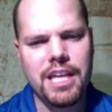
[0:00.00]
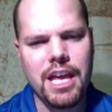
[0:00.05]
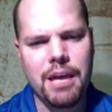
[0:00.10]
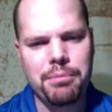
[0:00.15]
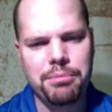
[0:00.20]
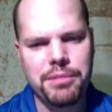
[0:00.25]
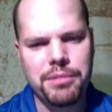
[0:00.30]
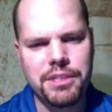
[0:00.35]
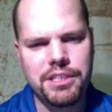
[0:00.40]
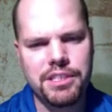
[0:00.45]

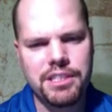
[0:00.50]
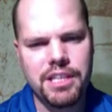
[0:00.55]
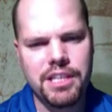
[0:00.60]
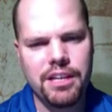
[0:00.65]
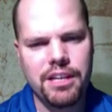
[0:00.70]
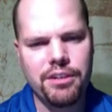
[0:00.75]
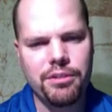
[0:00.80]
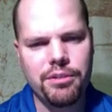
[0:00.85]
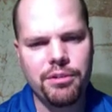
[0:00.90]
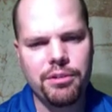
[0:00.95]
empty
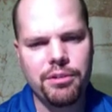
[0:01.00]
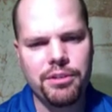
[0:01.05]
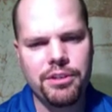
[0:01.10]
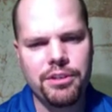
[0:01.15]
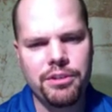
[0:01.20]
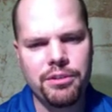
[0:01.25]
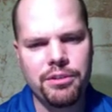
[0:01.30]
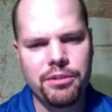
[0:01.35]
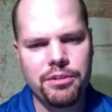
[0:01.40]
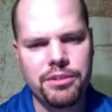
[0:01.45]
set or the
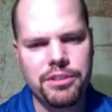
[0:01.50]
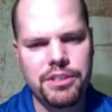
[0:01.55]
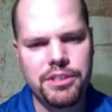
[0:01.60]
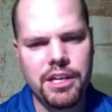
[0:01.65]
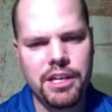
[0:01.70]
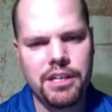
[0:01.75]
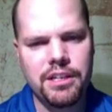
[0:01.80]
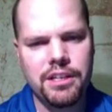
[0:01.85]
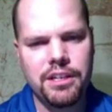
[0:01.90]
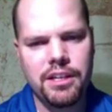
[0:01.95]
null
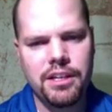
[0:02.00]
set.